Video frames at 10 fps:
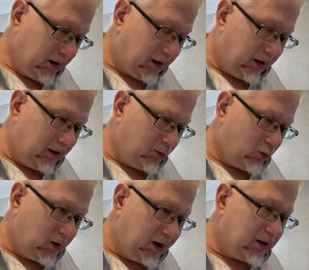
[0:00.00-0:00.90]
I
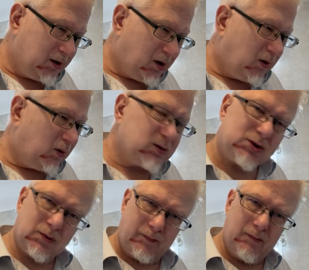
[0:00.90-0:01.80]
will
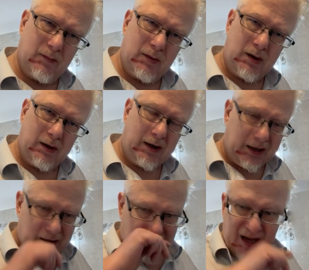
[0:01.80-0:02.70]
also
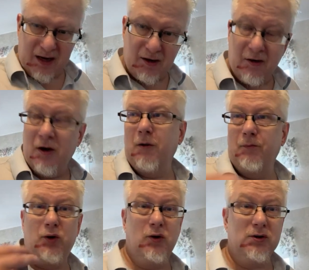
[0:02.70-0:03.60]
at the end
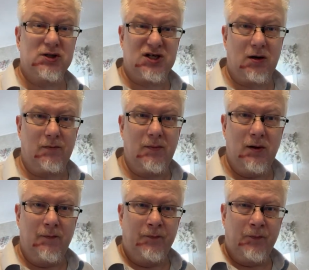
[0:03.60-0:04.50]
put some
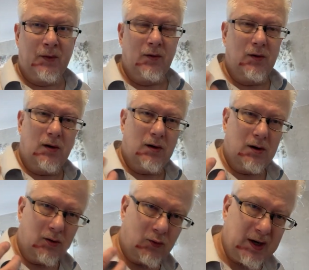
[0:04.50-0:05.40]

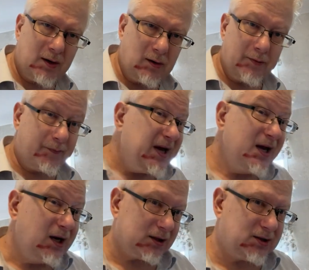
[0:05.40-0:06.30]
regular
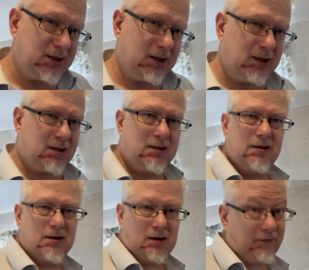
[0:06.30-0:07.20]
peanuts in it.
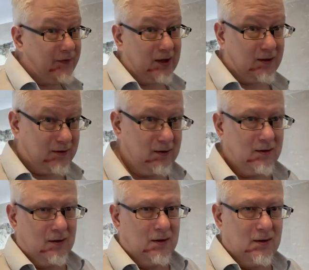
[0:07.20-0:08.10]
I think
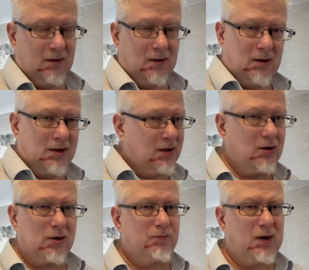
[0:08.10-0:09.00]

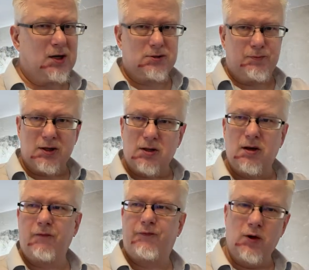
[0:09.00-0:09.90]
not much, but
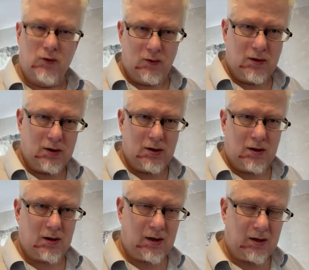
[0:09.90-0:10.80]
a few
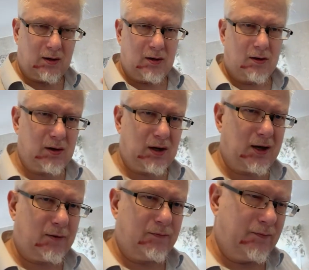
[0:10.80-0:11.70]

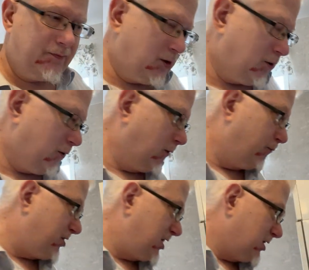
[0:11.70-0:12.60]
like whole
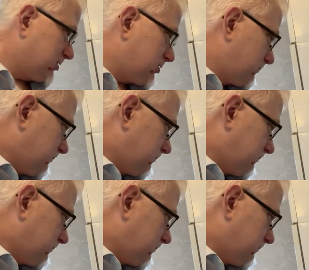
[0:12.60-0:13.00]
peanuts.